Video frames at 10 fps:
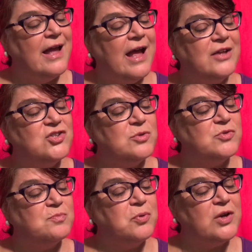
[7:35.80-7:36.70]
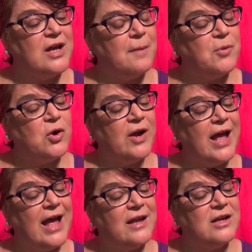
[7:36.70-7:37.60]
and she was putting up her
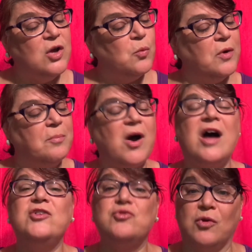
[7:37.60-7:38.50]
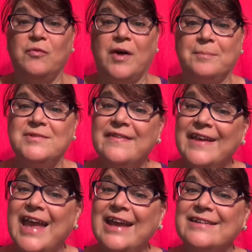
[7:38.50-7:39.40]
hat when Pa drove up to the
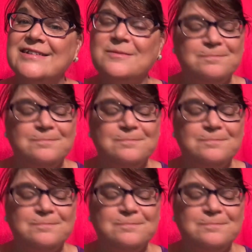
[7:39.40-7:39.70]
gate.